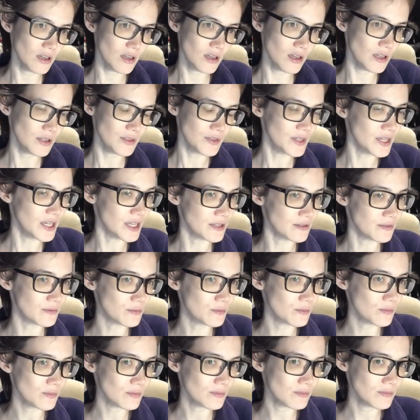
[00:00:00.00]

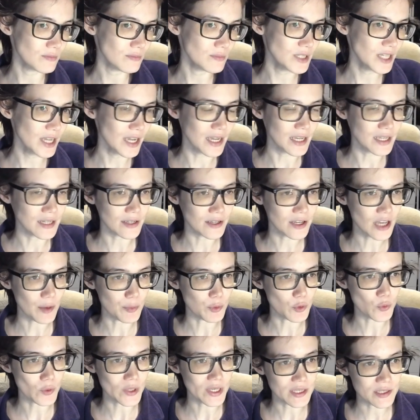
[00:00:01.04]
then yeah, in a
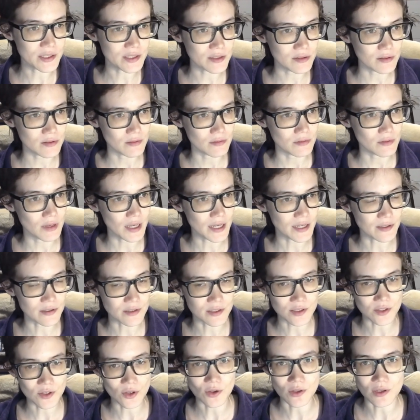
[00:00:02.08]
couple weeks I can
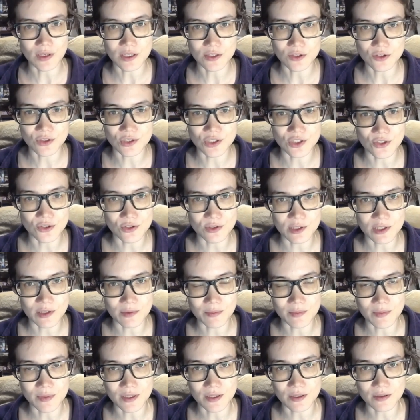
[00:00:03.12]
slowly introduce
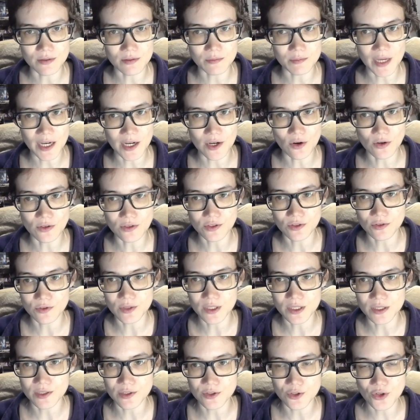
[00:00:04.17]
him in back onto
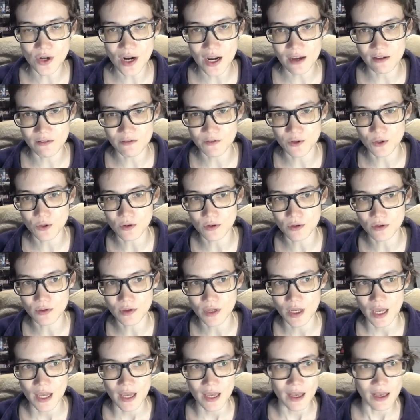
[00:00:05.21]
his dry food,
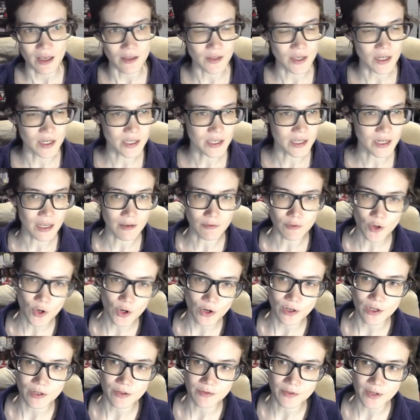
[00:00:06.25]
and then he can have
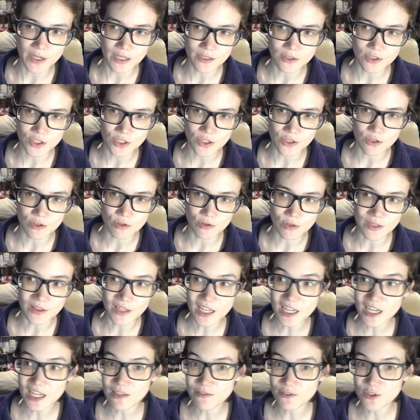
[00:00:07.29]
Orovet chew, and
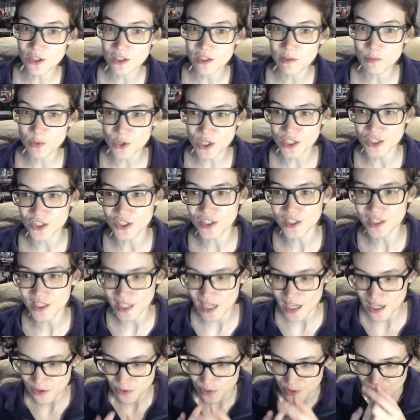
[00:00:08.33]
then I've got to brush his
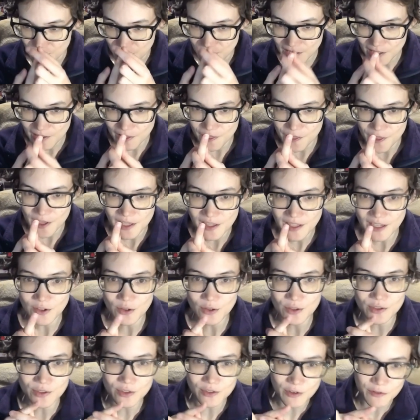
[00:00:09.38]
teeth with the little thing that
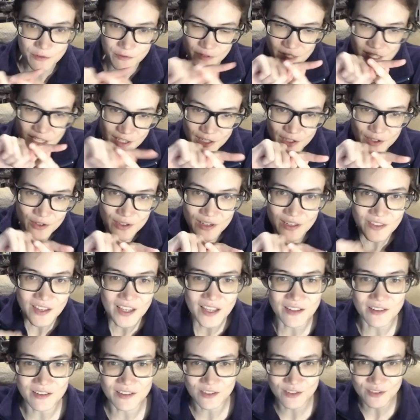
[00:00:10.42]
goes on your finger, and
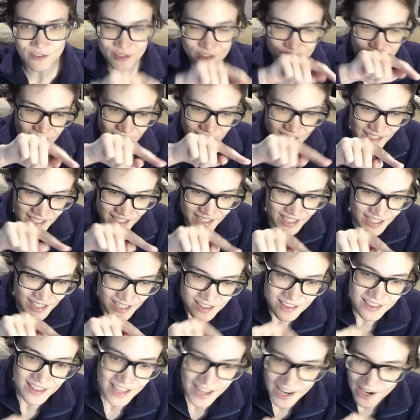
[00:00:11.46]
then you try and get it
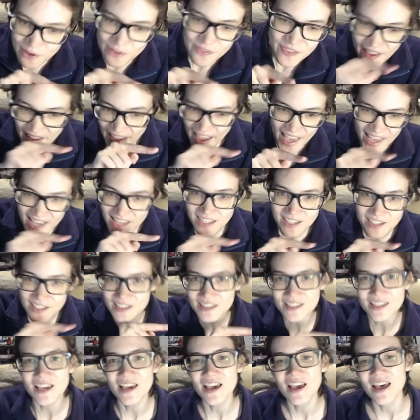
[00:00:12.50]
in there and they hate
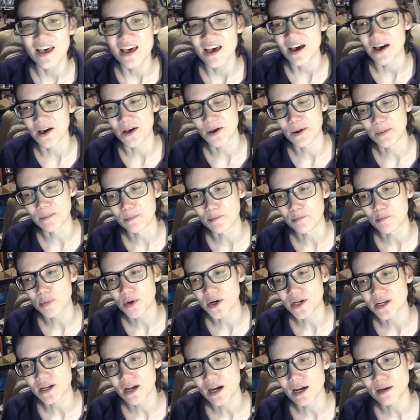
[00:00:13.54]
it.
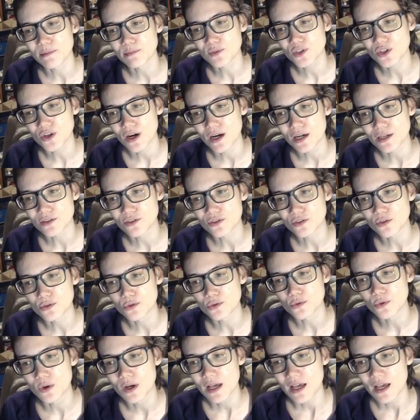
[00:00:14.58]
But I'm trying to